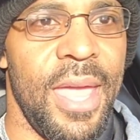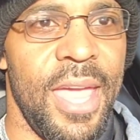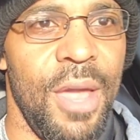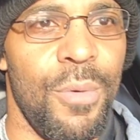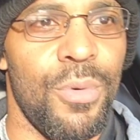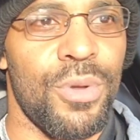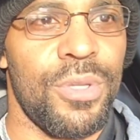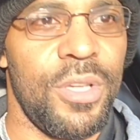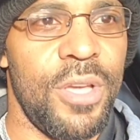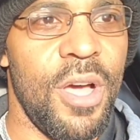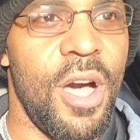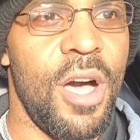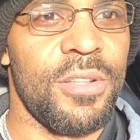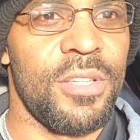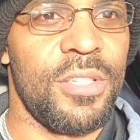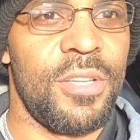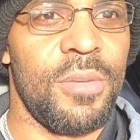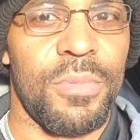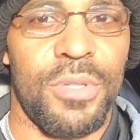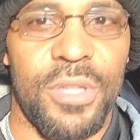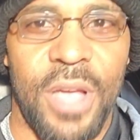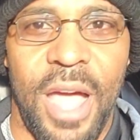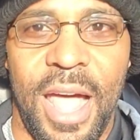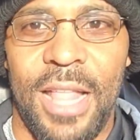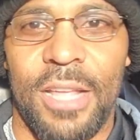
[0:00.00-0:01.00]
it was causing
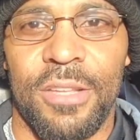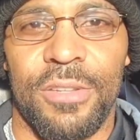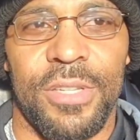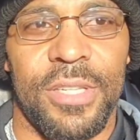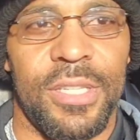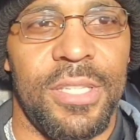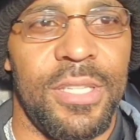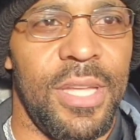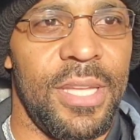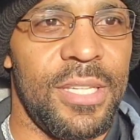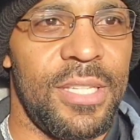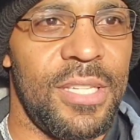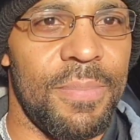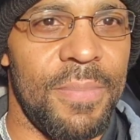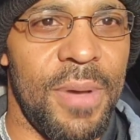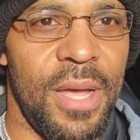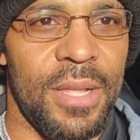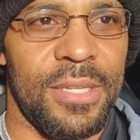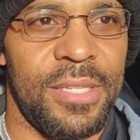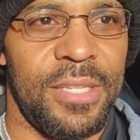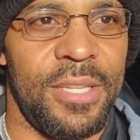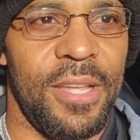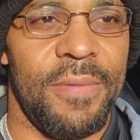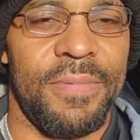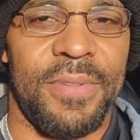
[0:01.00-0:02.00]
some tolerances and some
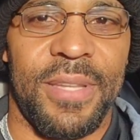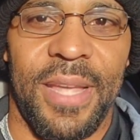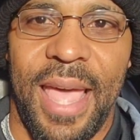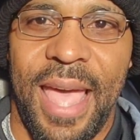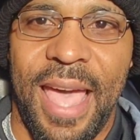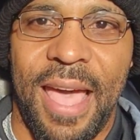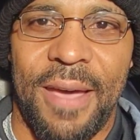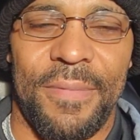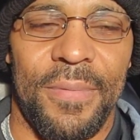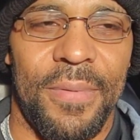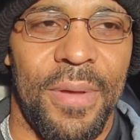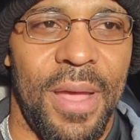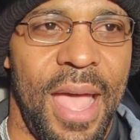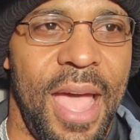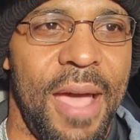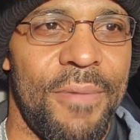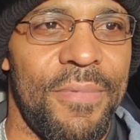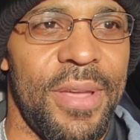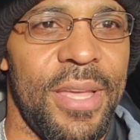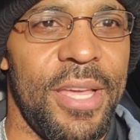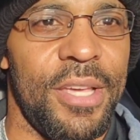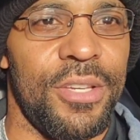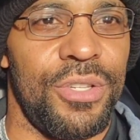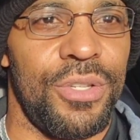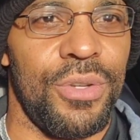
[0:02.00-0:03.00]
other stuff to have
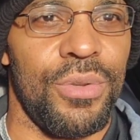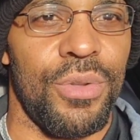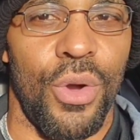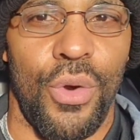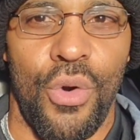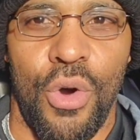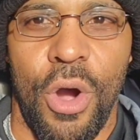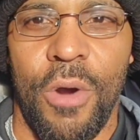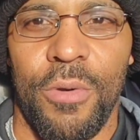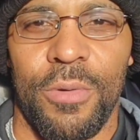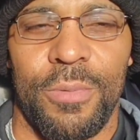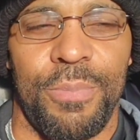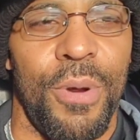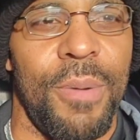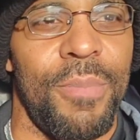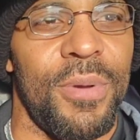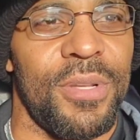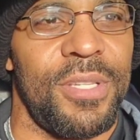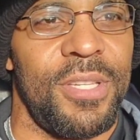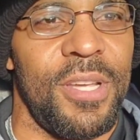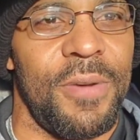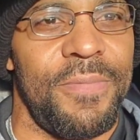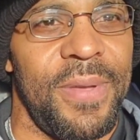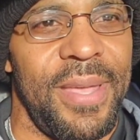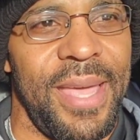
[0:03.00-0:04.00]
an issue. The car was pretty
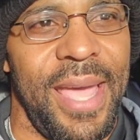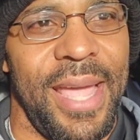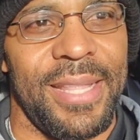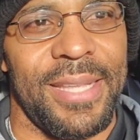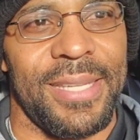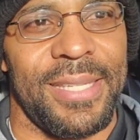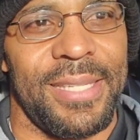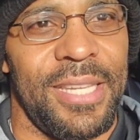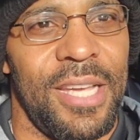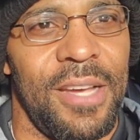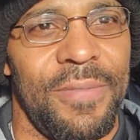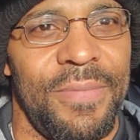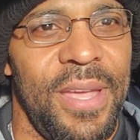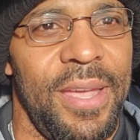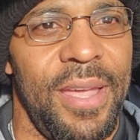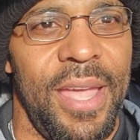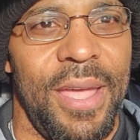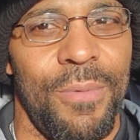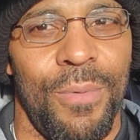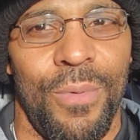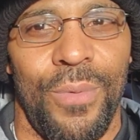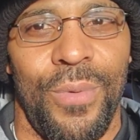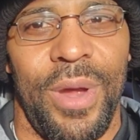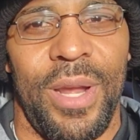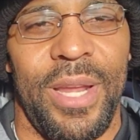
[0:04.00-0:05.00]
much suffocating itself.
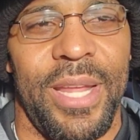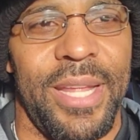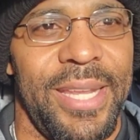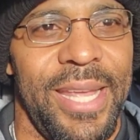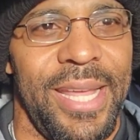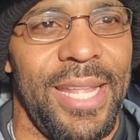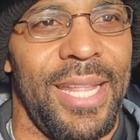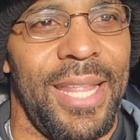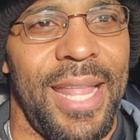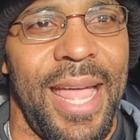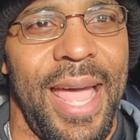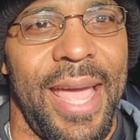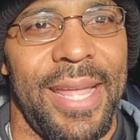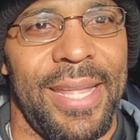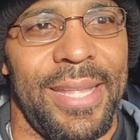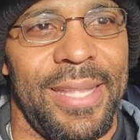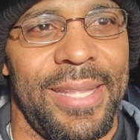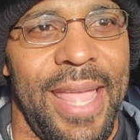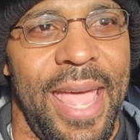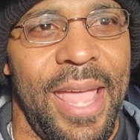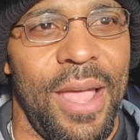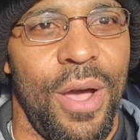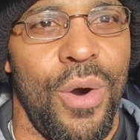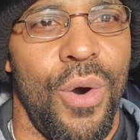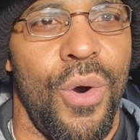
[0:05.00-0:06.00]
It really didn't like
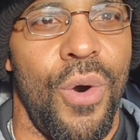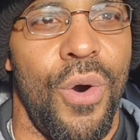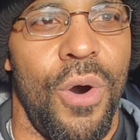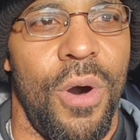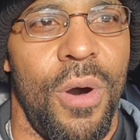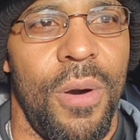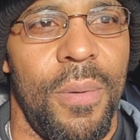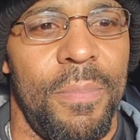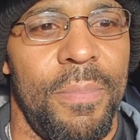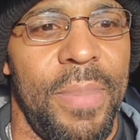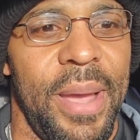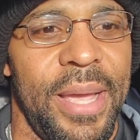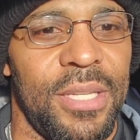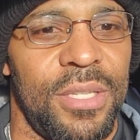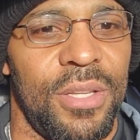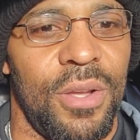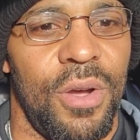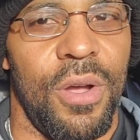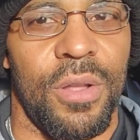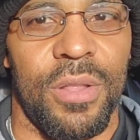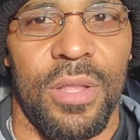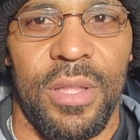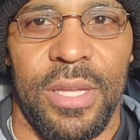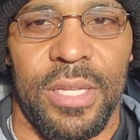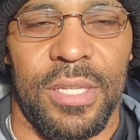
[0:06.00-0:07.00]
that oil based
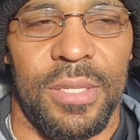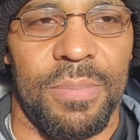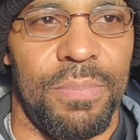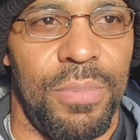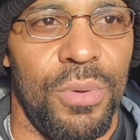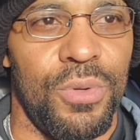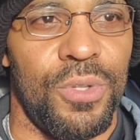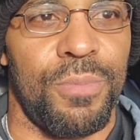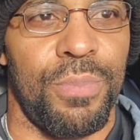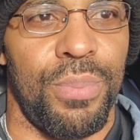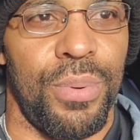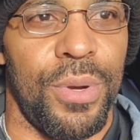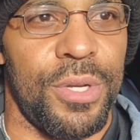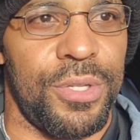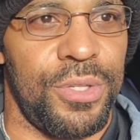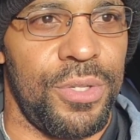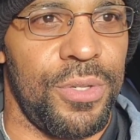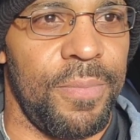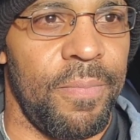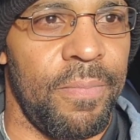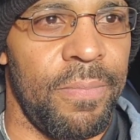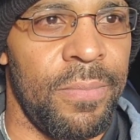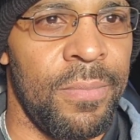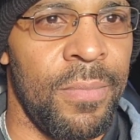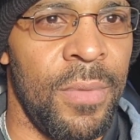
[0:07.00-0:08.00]
on this boost
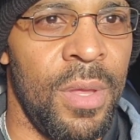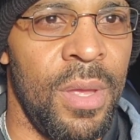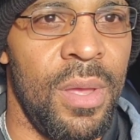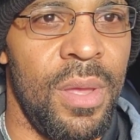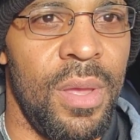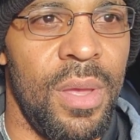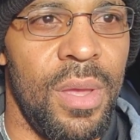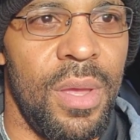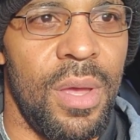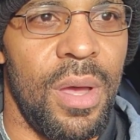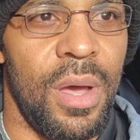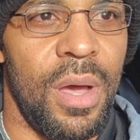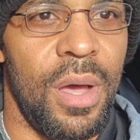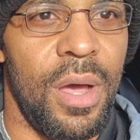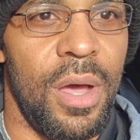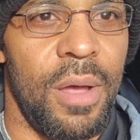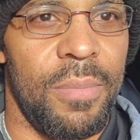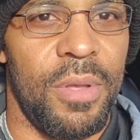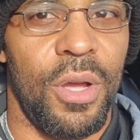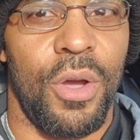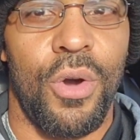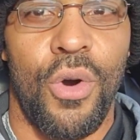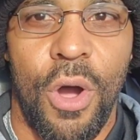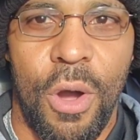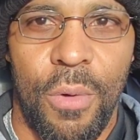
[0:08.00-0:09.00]
pressure.
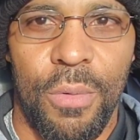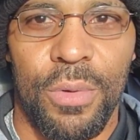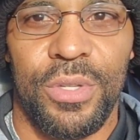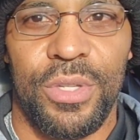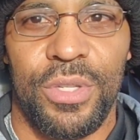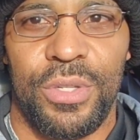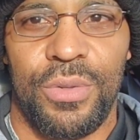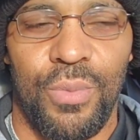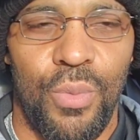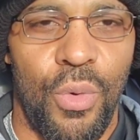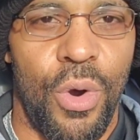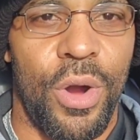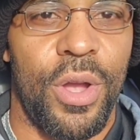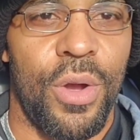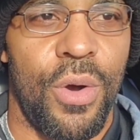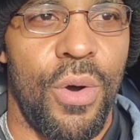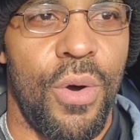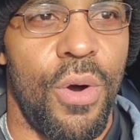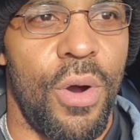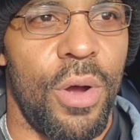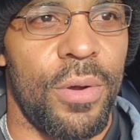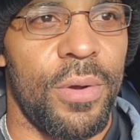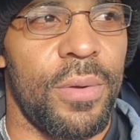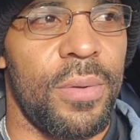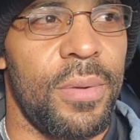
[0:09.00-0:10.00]
The car was just working
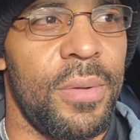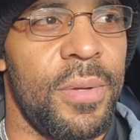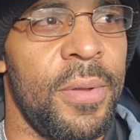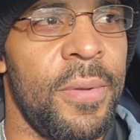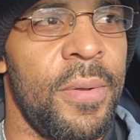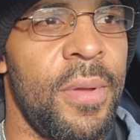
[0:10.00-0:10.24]
harder.